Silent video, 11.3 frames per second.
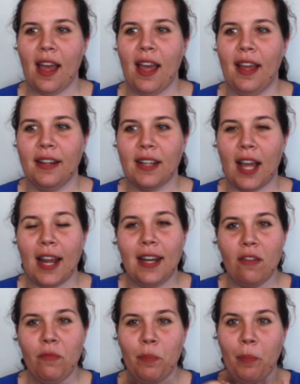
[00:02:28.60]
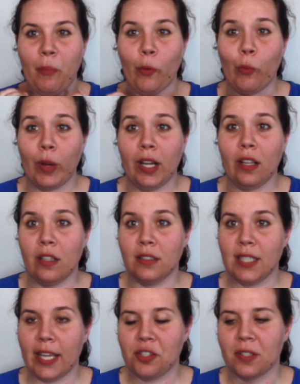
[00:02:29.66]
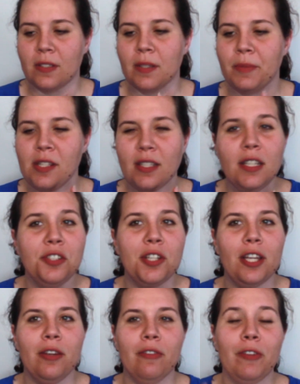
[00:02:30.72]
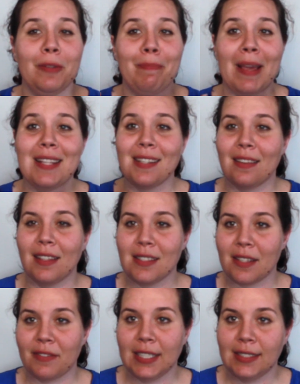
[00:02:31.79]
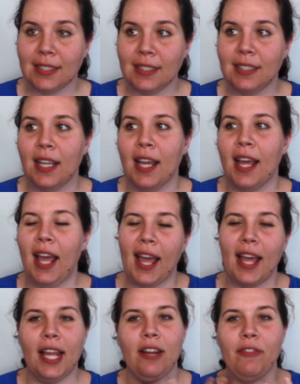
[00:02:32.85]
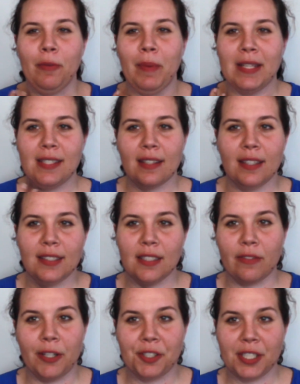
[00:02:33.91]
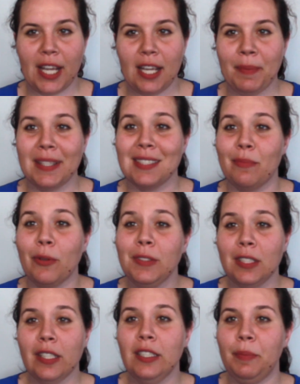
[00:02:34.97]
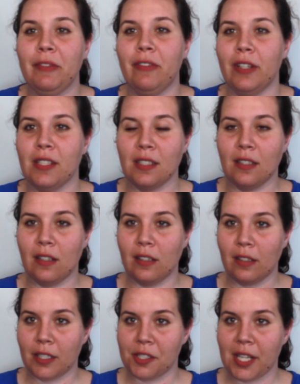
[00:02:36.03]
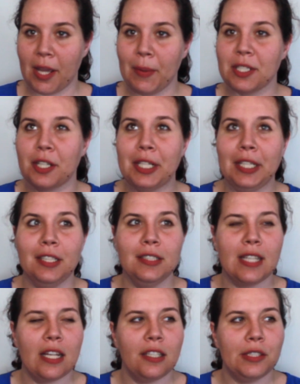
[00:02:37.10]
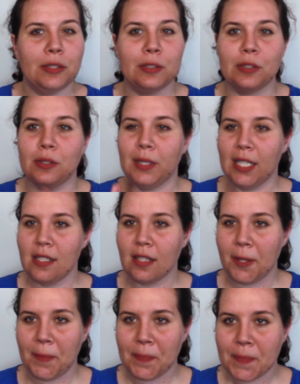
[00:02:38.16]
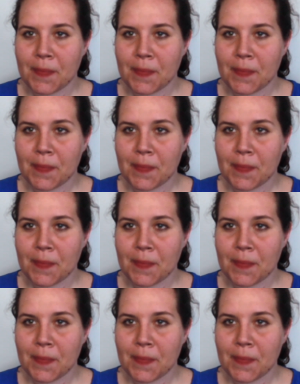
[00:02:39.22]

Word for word: and I love really good tension. So I'm just going to show you a few basic things I've knitted and a few basic things I've crocheted because I'm also going to be focusing on crochet, which I only learned how to do 2 years ago.